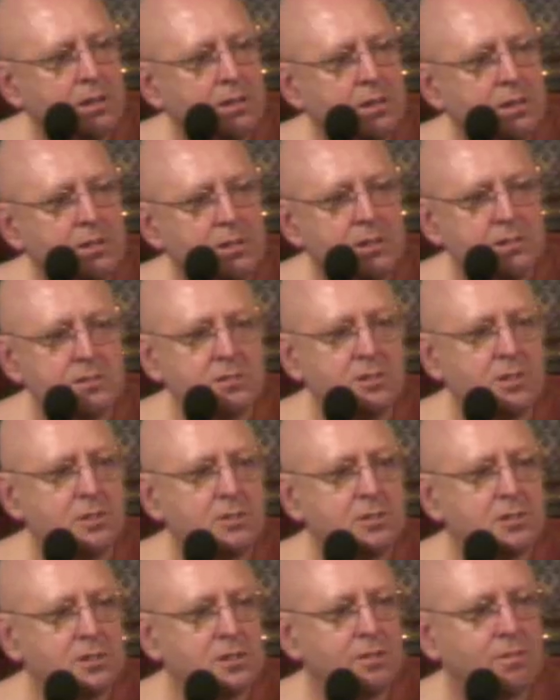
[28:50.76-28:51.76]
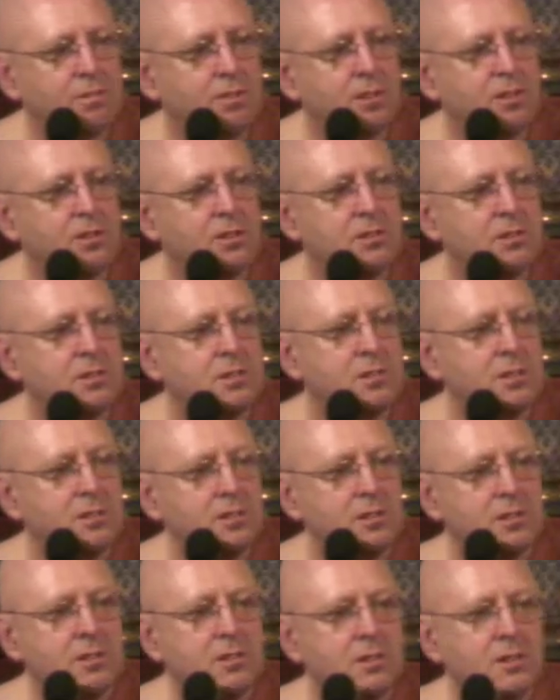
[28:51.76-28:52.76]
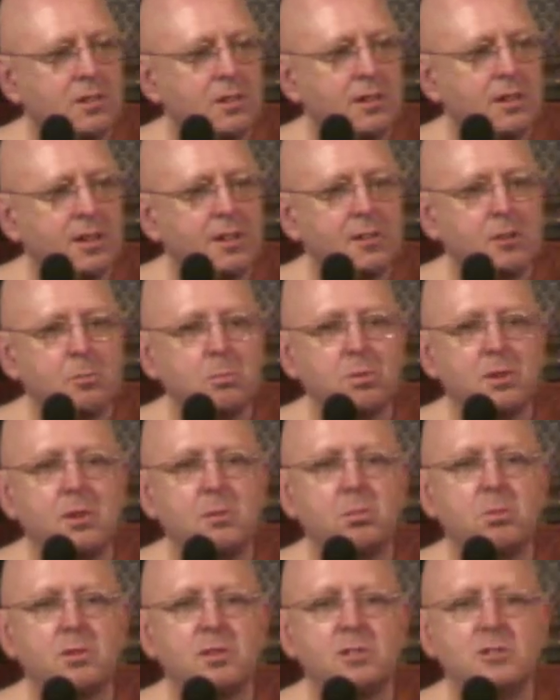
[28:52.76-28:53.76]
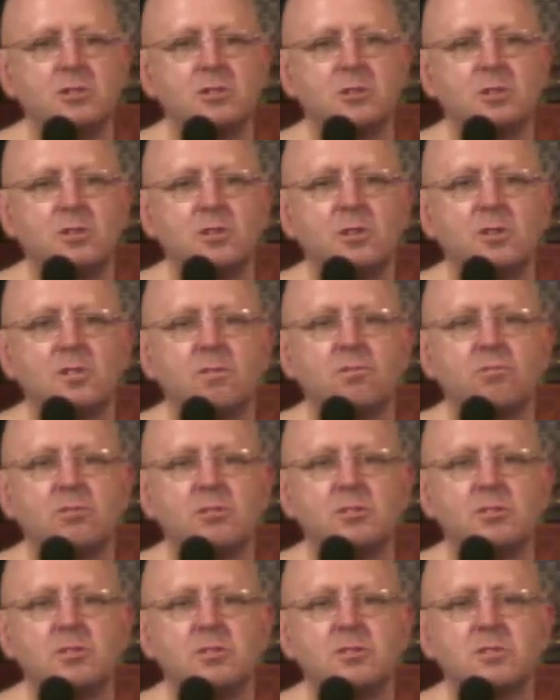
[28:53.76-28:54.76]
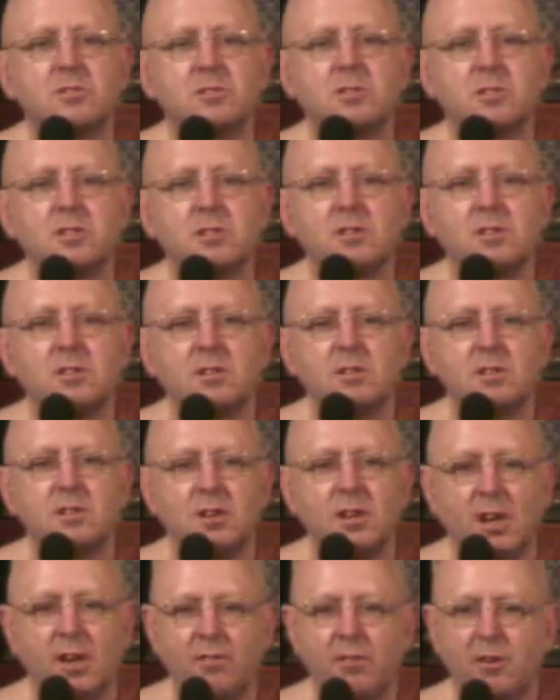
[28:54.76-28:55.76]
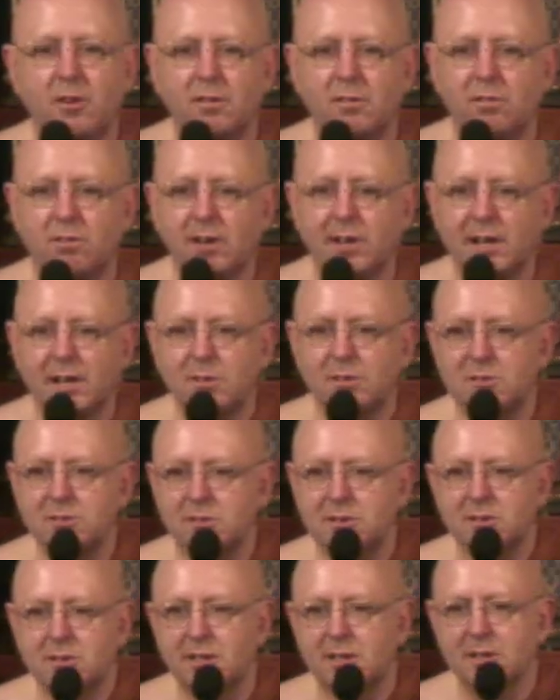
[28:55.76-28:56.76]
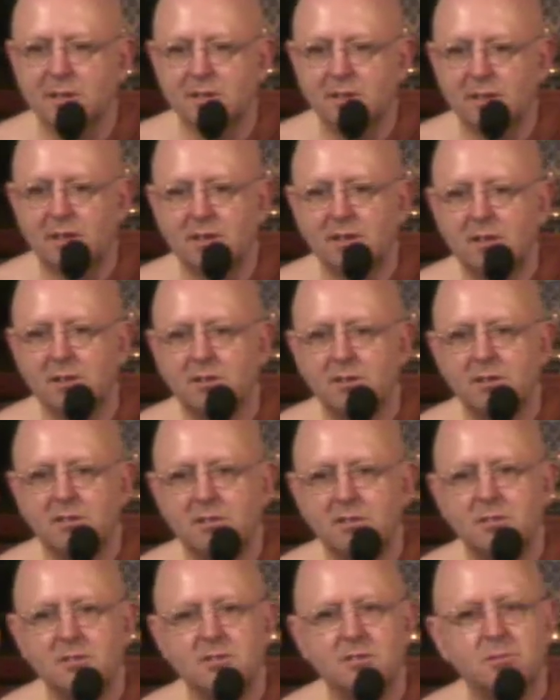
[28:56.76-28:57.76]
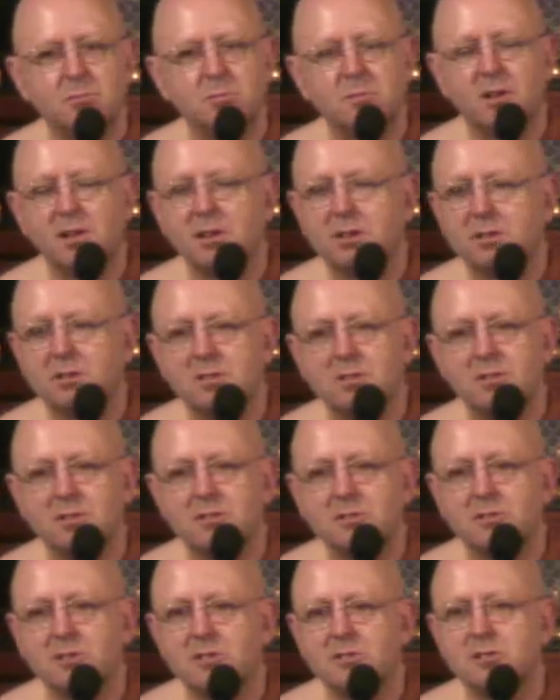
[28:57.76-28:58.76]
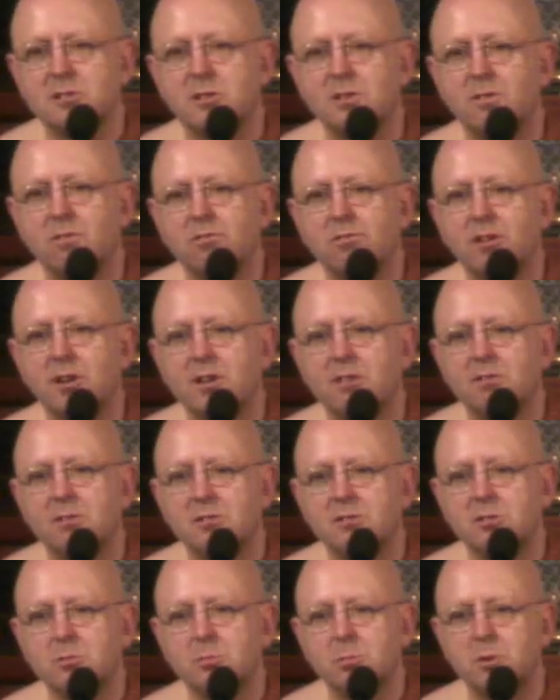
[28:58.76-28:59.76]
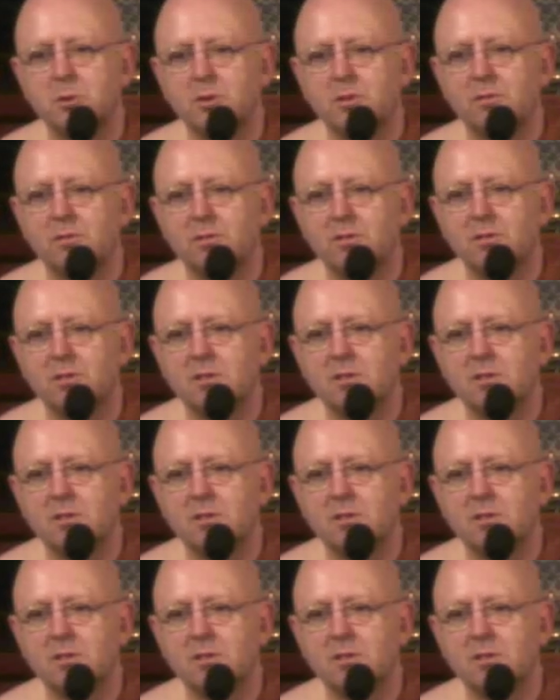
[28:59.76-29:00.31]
It's not just for you. Other people enjoy your fruits. And if you've got flowers in that garden, my goodness, they're so fragrant and beautiful.